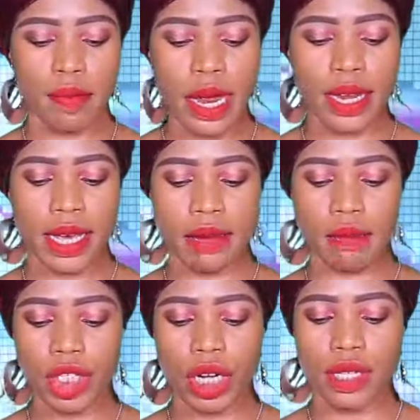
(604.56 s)
by the
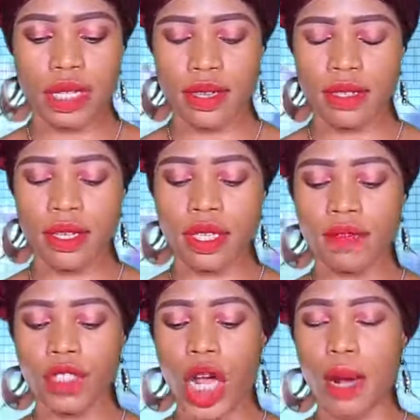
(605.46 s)
Commission's
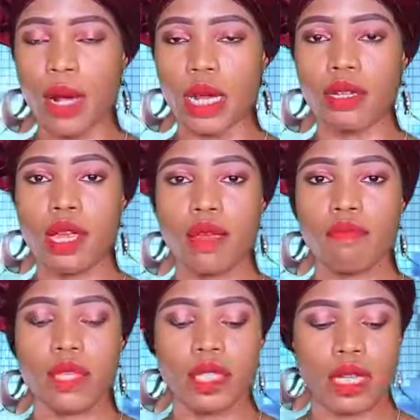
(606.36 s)
Executive Chairman,
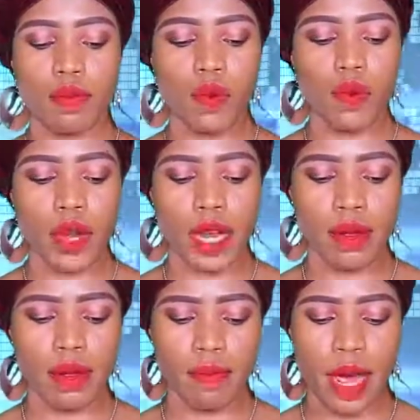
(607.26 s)
Mr.
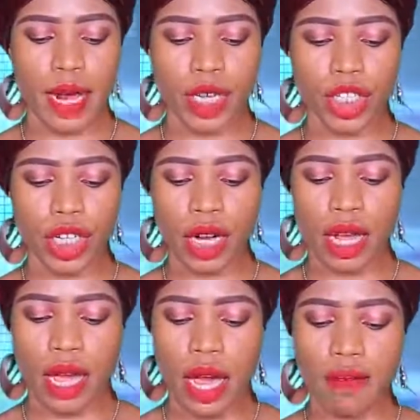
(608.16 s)
Muhui Magaji,
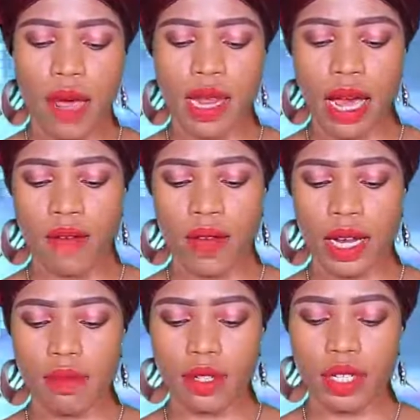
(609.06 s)
and made
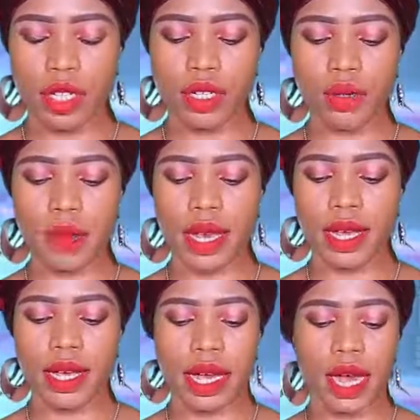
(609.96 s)
available to newsmen
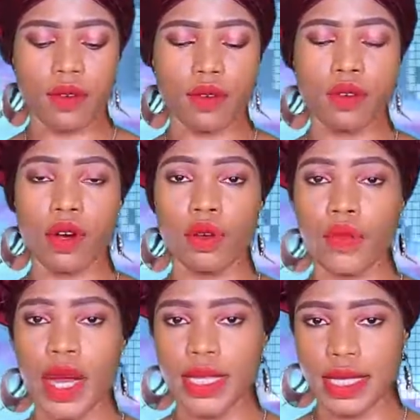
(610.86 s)
in Kano on
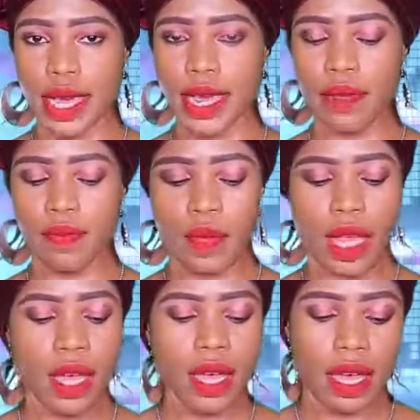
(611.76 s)
Wednesday.
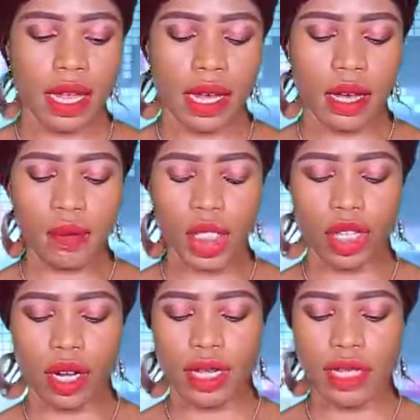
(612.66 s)
The
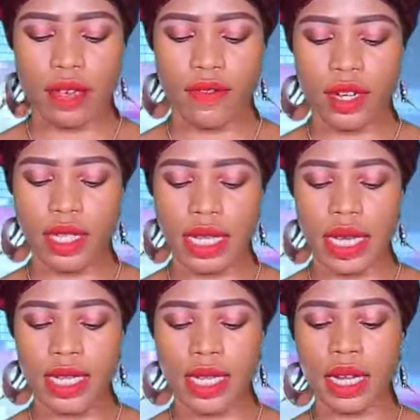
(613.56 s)
Commission is
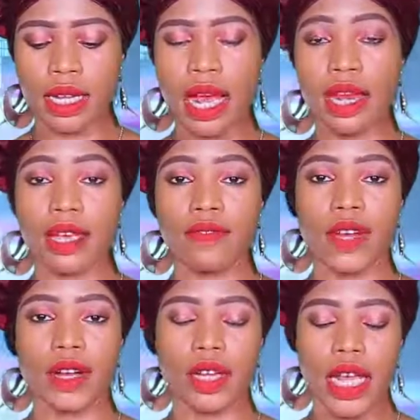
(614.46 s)
investigating an alleged
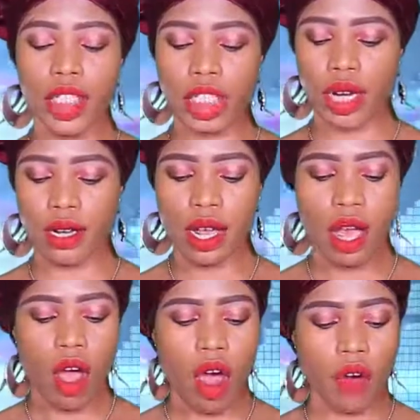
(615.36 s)
violation
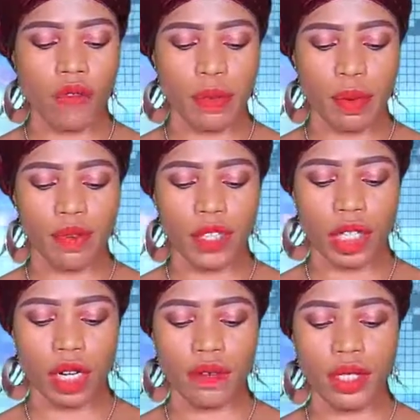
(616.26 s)
of the
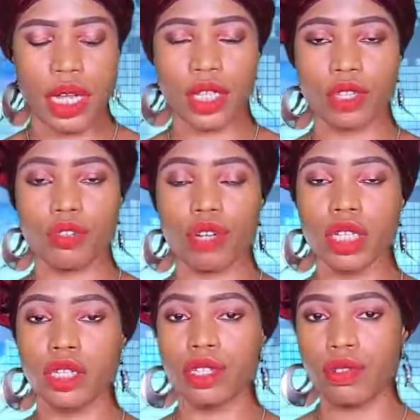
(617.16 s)
provision of Section
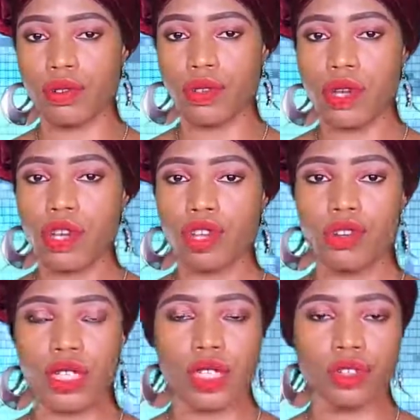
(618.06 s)
22,
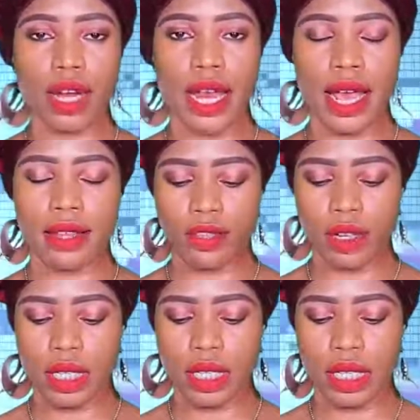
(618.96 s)
23, and
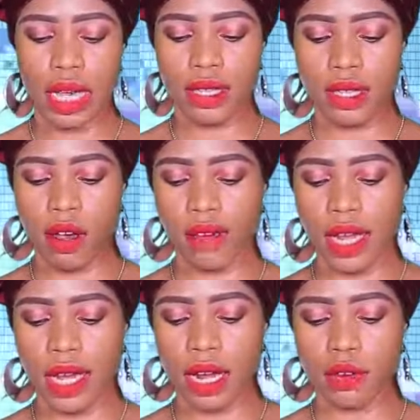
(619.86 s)
26 of
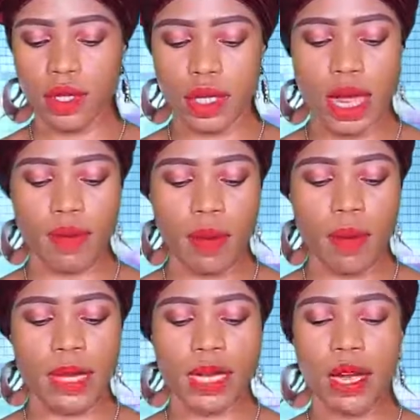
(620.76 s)
the Kano State
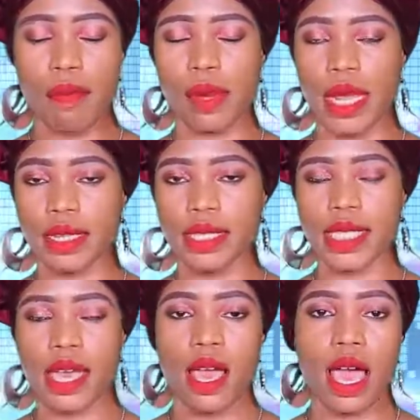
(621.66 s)
Public
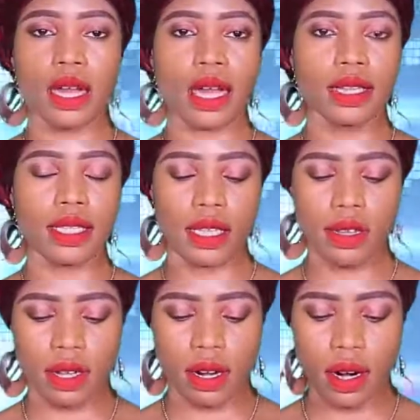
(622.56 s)
Complaints and
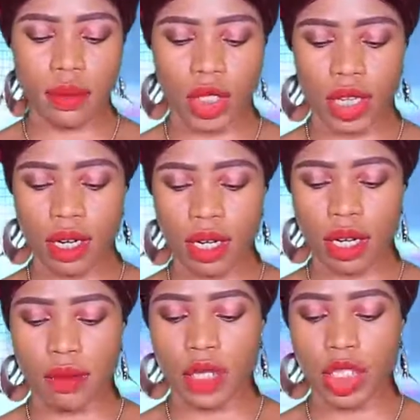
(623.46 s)
Anti-Corruption
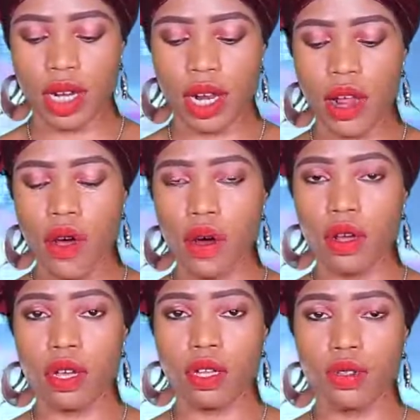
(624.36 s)
Commission Law
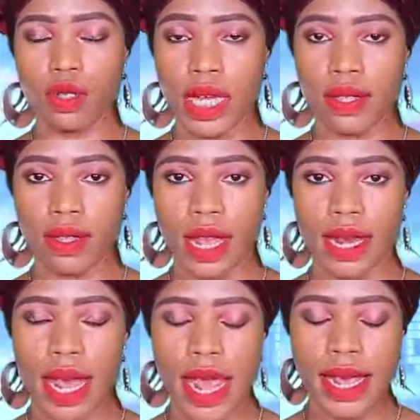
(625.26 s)

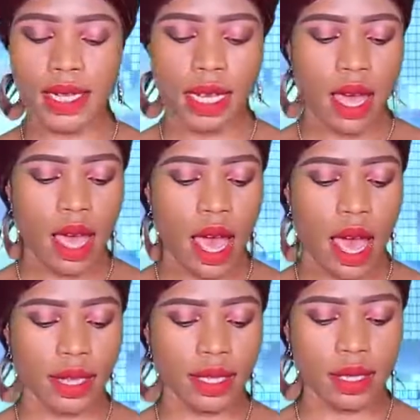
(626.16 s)
2008
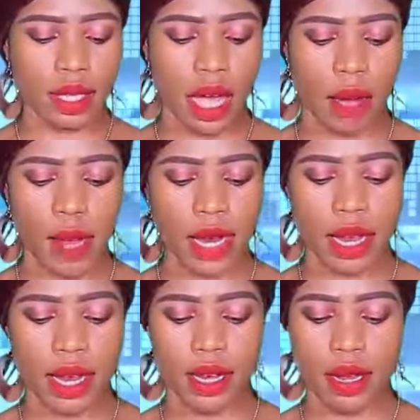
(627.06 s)
as
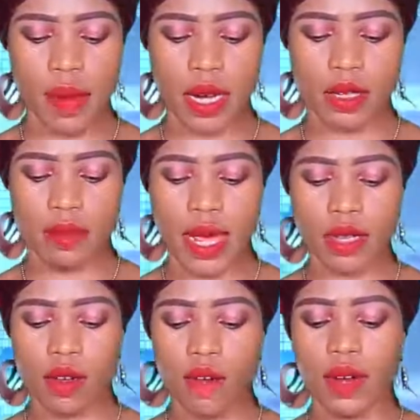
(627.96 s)
amended in the
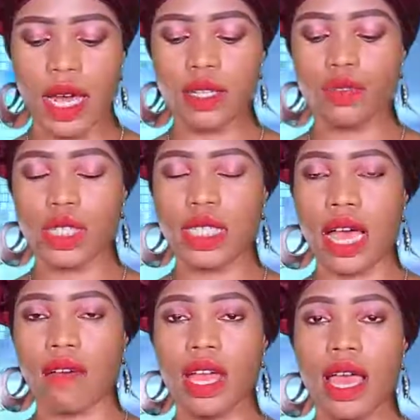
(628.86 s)
management of land reserve